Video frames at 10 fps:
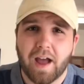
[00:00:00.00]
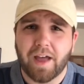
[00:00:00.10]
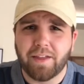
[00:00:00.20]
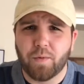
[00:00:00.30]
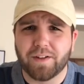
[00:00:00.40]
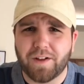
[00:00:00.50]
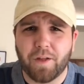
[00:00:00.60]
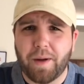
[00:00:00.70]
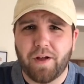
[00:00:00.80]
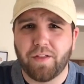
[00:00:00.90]
I think what it's
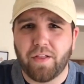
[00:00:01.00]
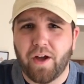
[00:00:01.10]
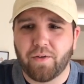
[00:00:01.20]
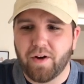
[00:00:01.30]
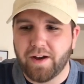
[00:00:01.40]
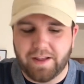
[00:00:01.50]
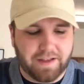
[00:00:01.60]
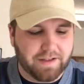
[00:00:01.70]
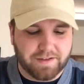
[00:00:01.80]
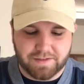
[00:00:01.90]
all about in the long run
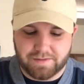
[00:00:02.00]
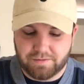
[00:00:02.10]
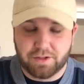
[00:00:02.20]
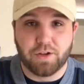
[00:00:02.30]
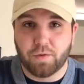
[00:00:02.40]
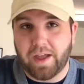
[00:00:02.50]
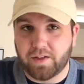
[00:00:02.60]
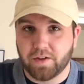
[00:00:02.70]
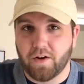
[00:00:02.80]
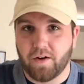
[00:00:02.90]
is do you
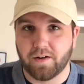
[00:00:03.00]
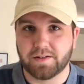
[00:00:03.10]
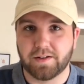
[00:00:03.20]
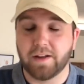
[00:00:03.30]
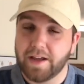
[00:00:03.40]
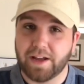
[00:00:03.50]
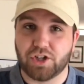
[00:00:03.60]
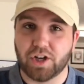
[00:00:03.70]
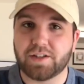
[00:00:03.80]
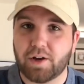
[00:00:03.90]
like the cards? And it
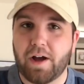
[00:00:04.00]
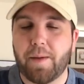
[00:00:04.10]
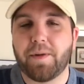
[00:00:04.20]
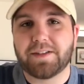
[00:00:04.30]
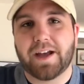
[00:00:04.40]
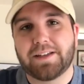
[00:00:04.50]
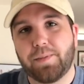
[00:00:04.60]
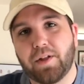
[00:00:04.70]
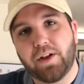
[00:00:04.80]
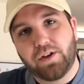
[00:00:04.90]
just so happens I
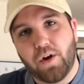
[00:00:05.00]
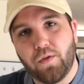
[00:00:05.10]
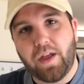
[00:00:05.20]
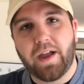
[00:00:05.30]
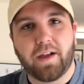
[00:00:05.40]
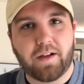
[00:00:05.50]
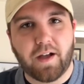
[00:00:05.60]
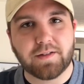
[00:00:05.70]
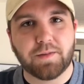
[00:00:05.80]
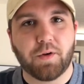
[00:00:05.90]
typically don't like
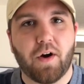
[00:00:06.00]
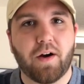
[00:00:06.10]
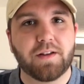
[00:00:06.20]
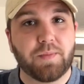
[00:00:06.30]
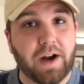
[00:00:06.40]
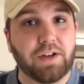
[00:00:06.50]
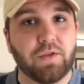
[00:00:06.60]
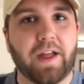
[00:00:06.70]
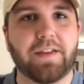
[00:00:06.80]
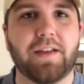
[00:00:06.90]
custom cards, but I
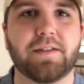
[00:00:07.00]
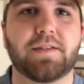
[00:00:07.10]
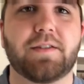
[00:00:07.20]
do like these.